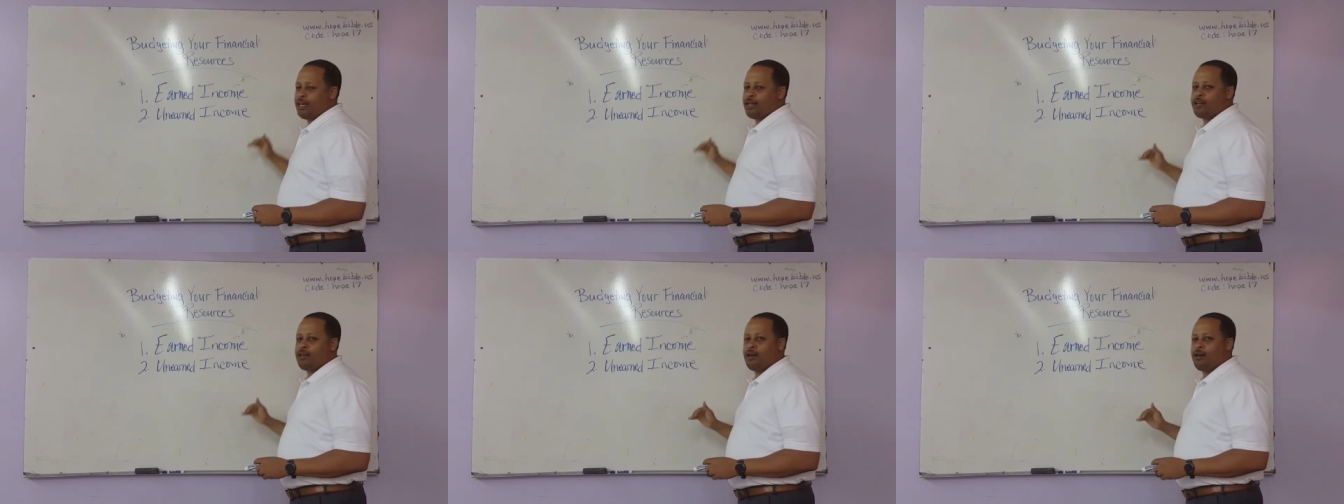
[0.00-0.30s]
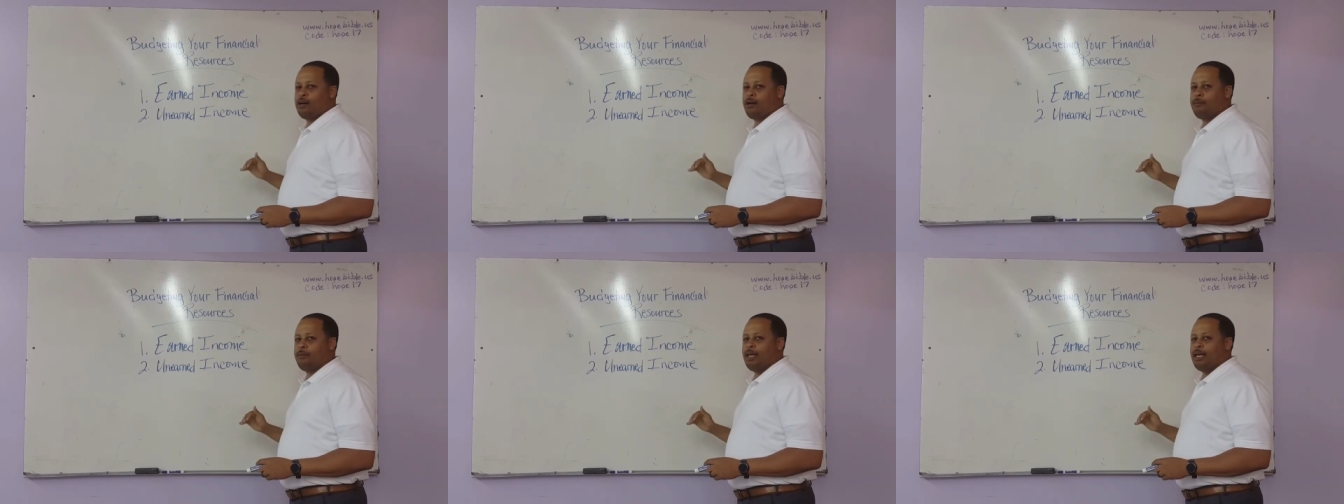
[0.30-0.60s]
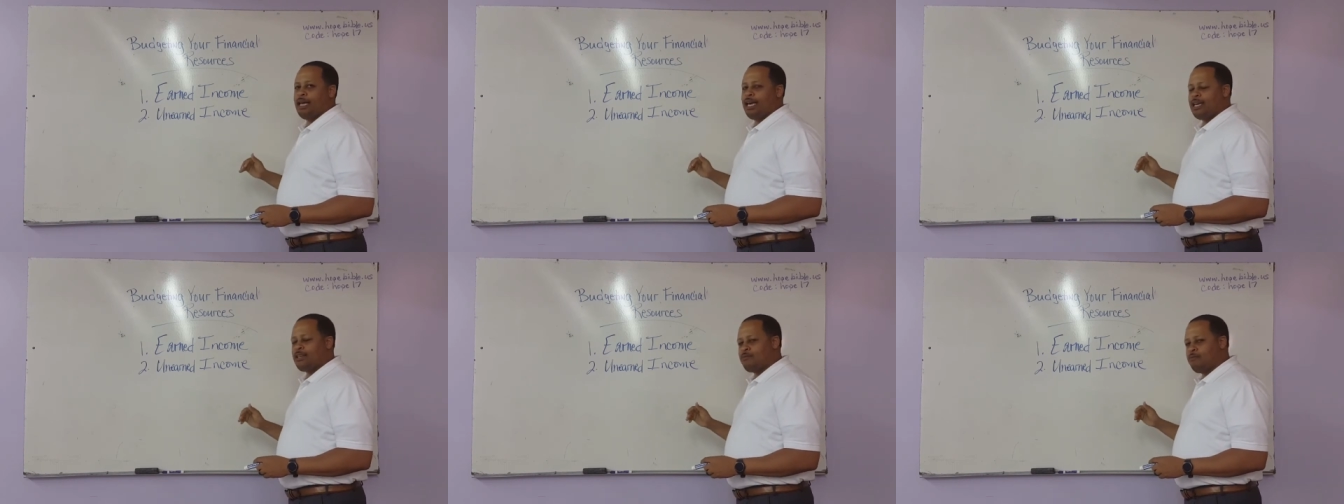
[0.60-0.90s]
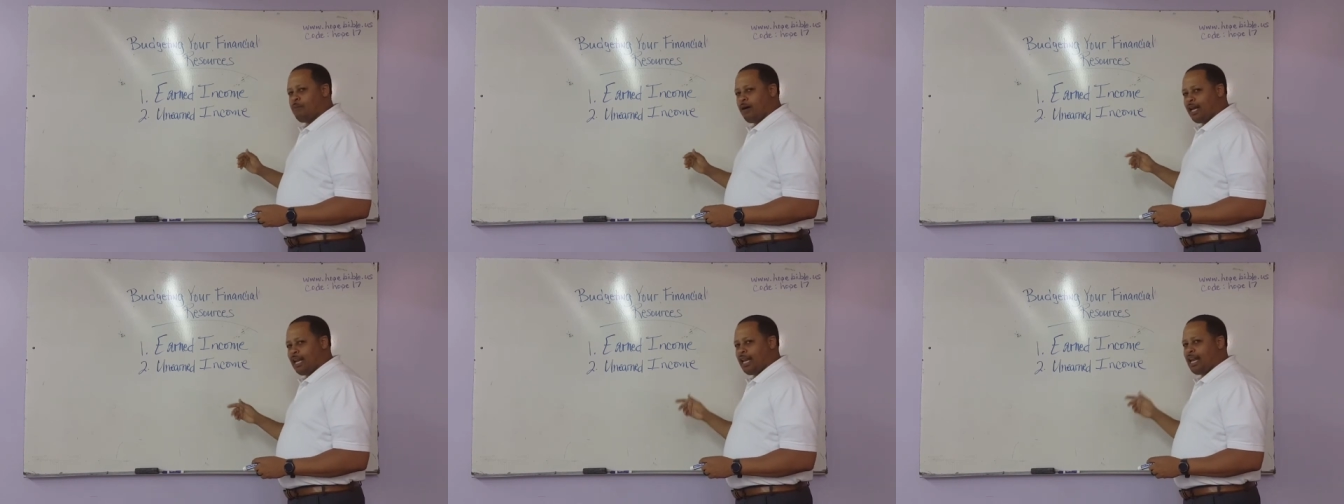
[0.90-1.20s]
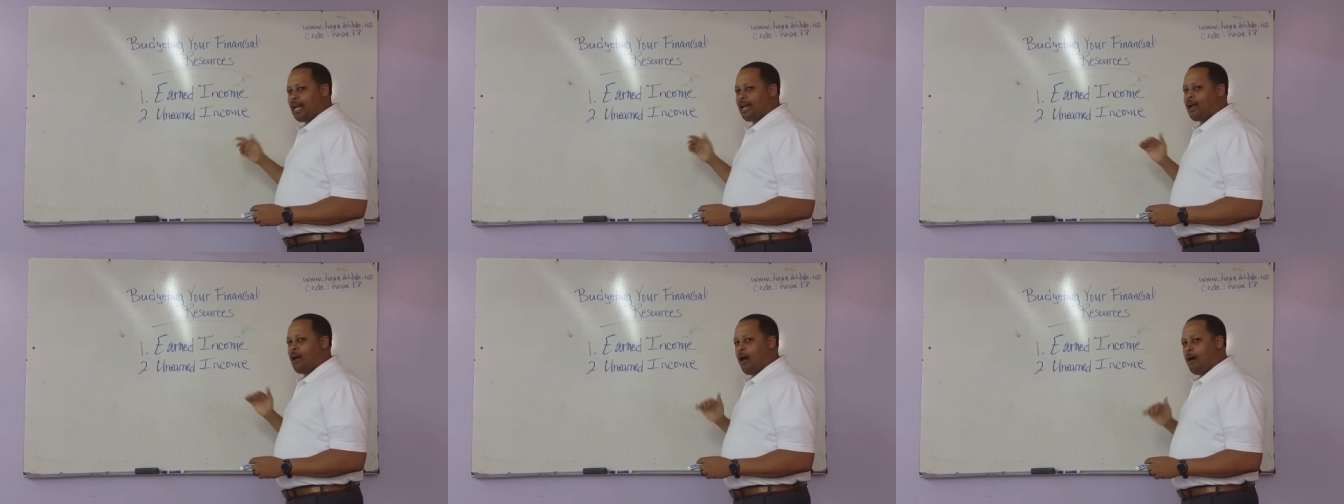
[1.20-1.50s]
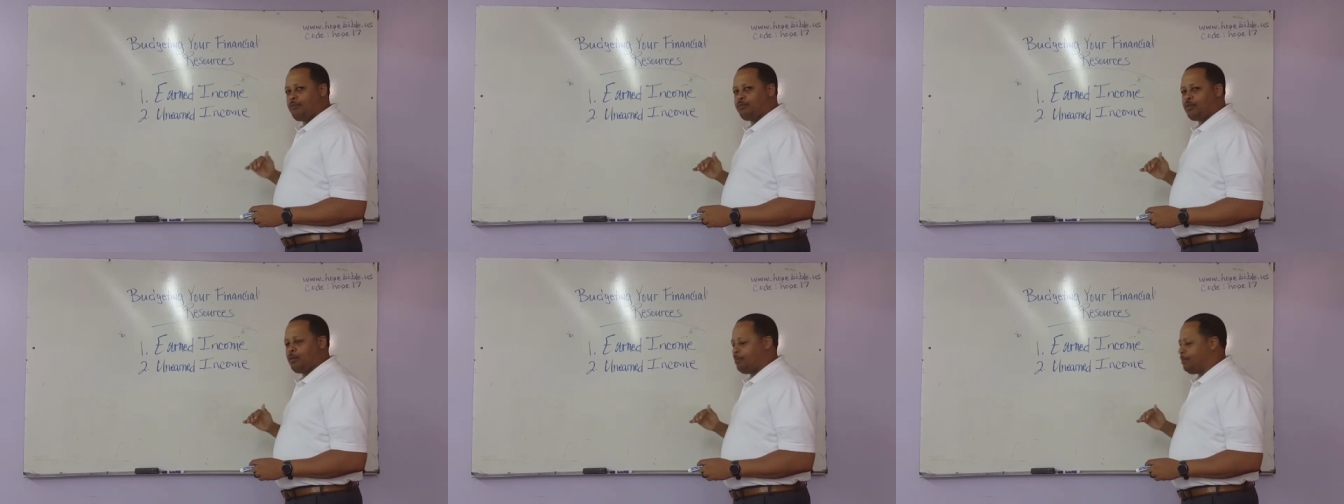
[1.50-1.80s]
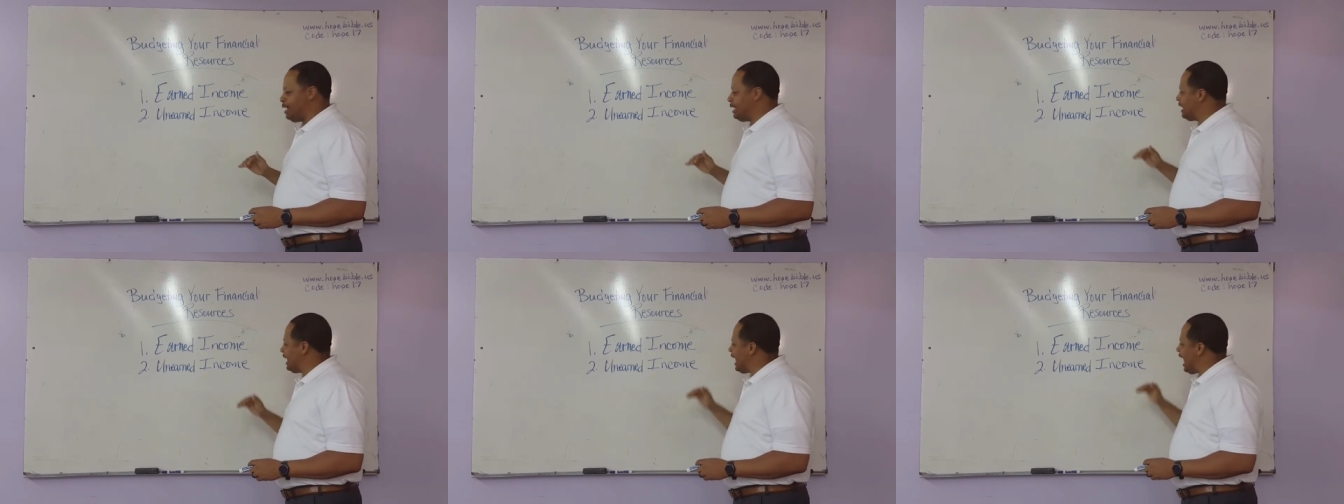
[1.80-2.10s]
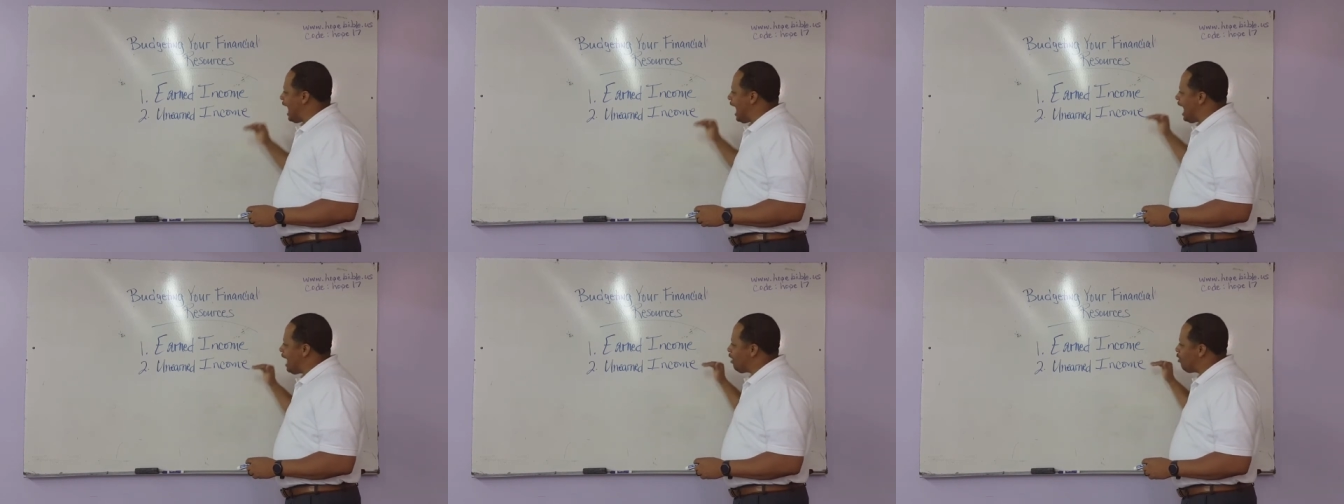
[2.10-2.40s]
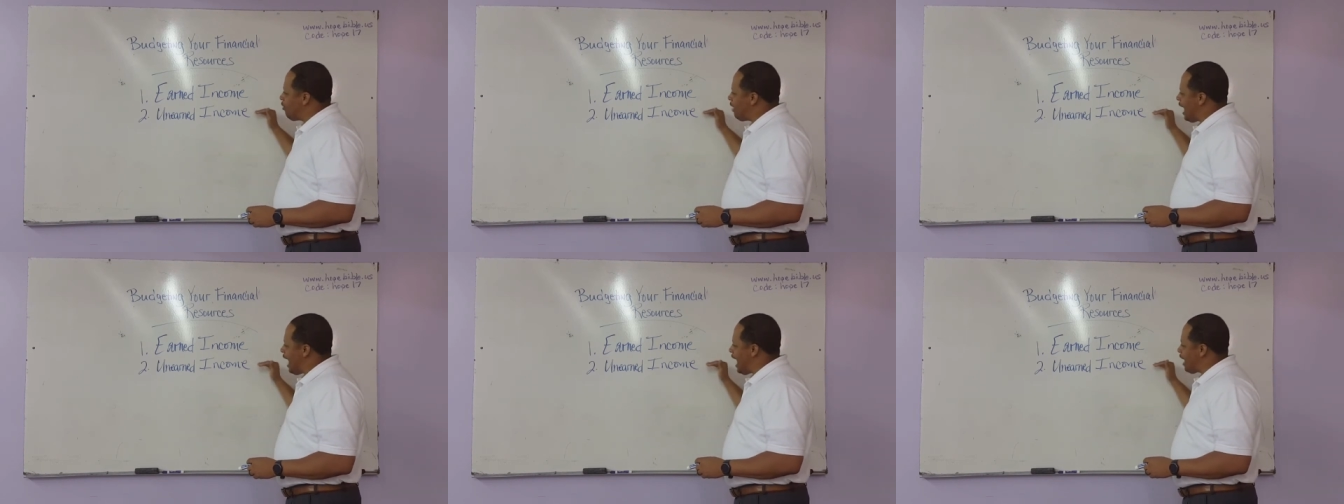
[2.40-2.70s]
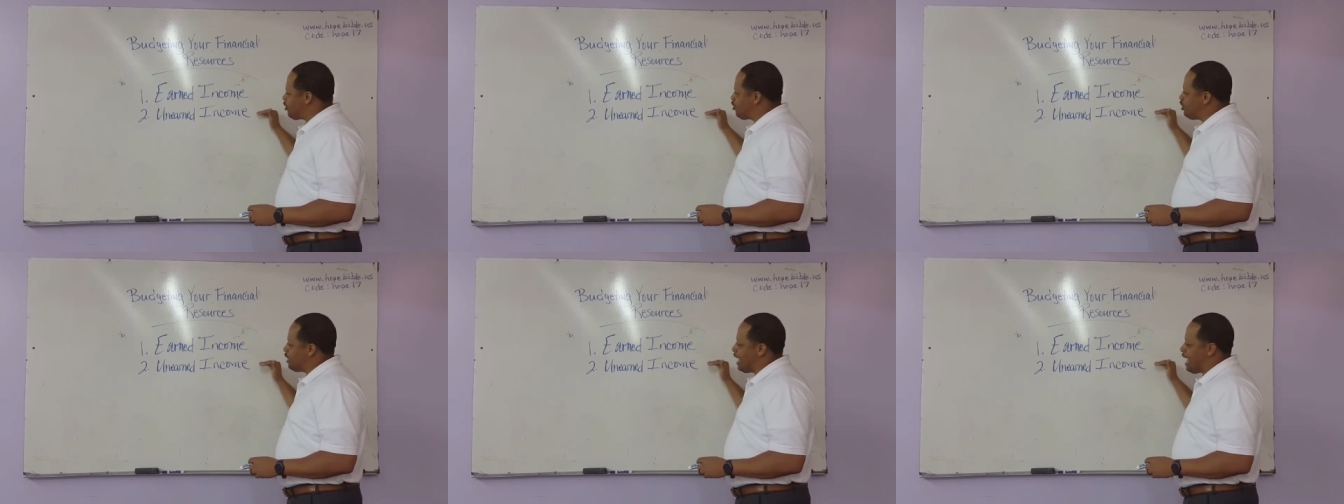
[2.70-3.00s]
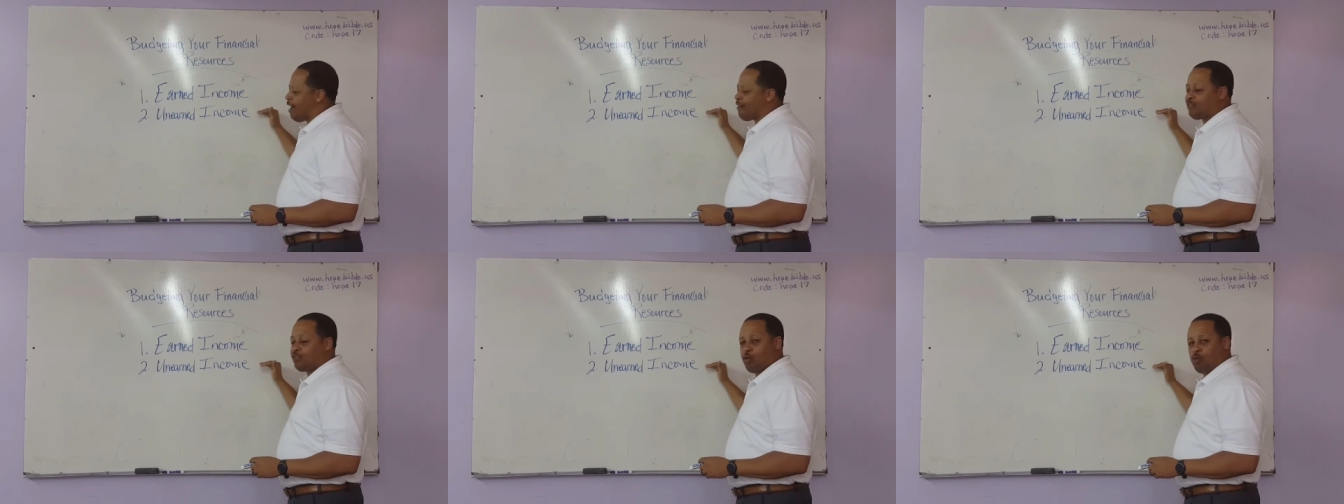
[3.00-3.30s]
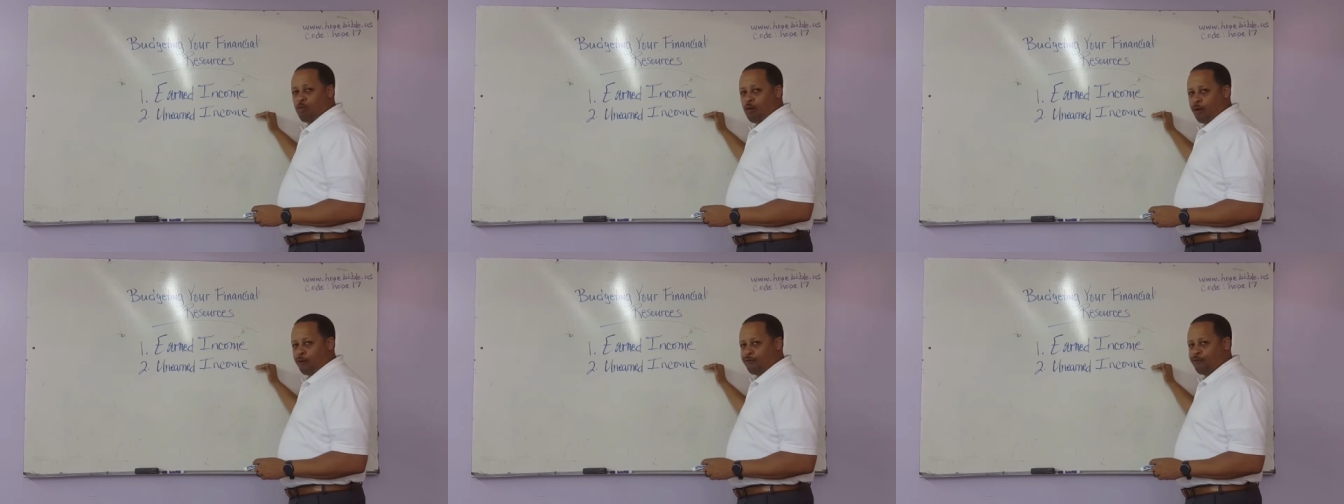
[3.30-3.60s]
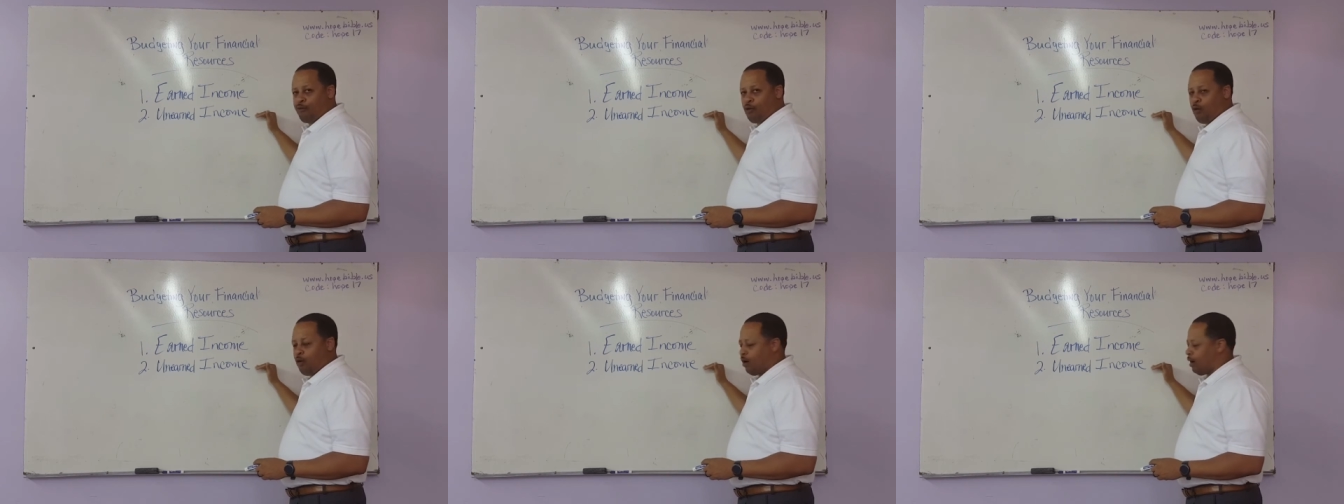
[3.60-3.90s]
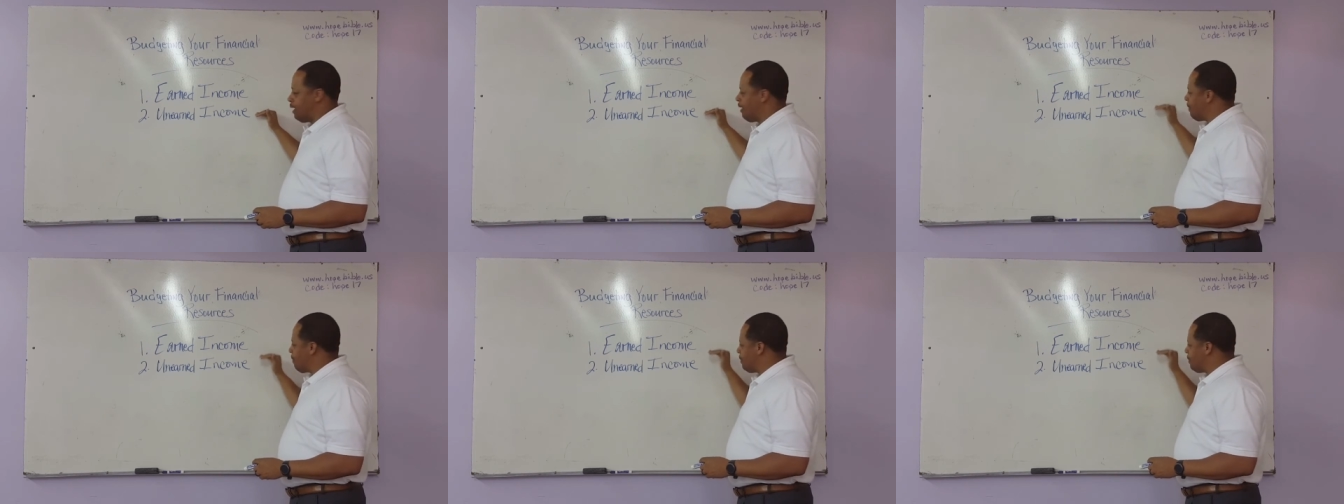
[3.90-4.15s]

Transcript: income is money that comes to me that I don't actually have to work for.